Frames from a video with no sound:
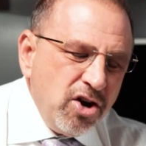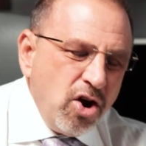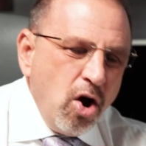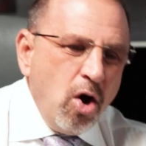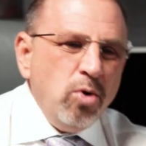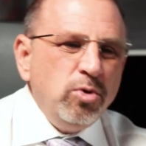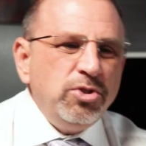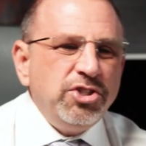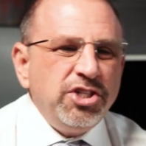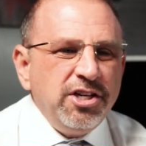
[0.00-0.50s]
a
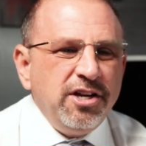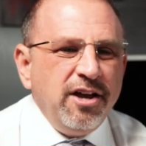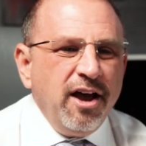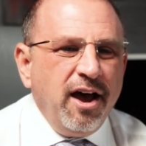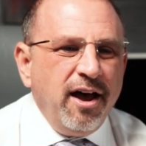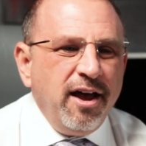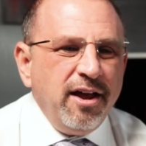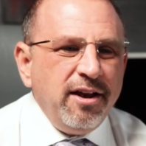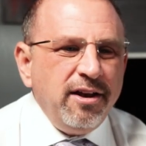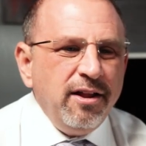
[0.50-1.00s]
ghost
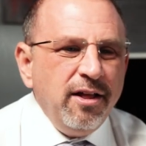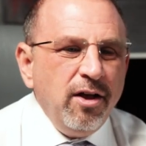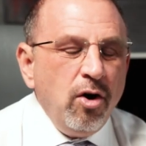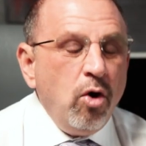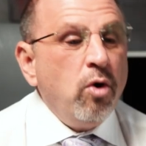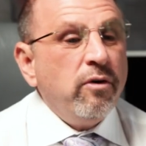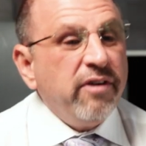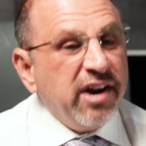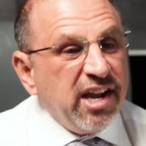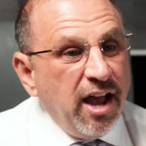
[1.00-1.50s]
gun
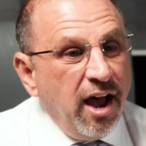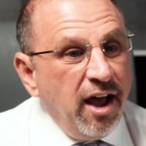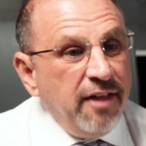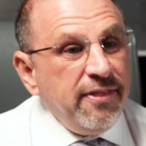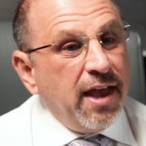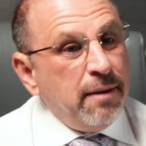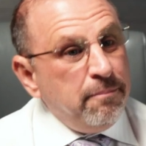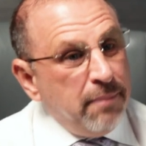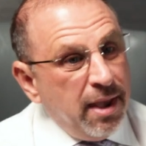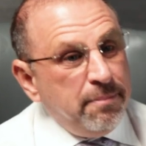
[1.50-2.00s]
or a
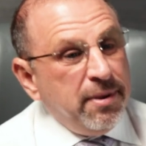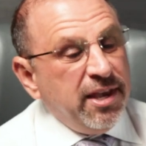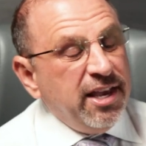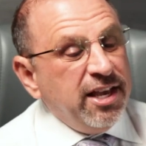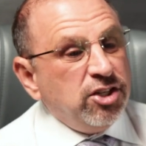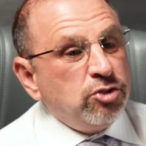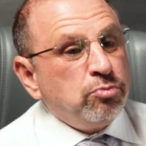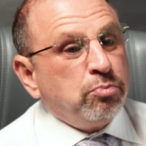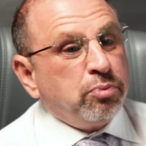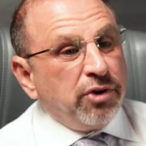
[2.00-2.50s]
gun that maybe
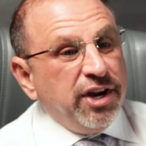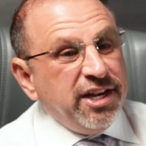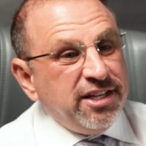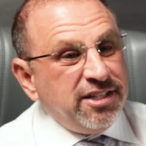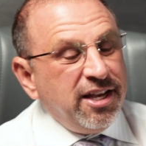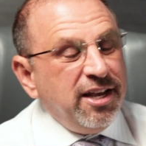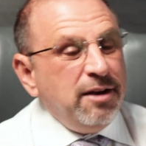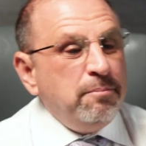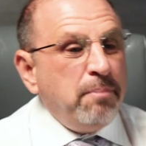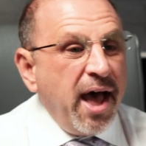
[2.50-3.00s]
is
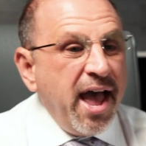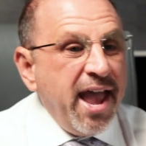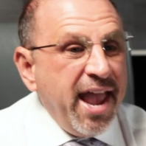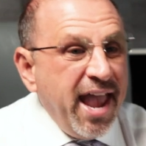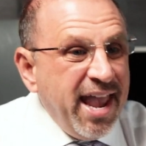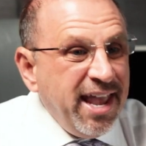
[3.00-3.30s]
printed by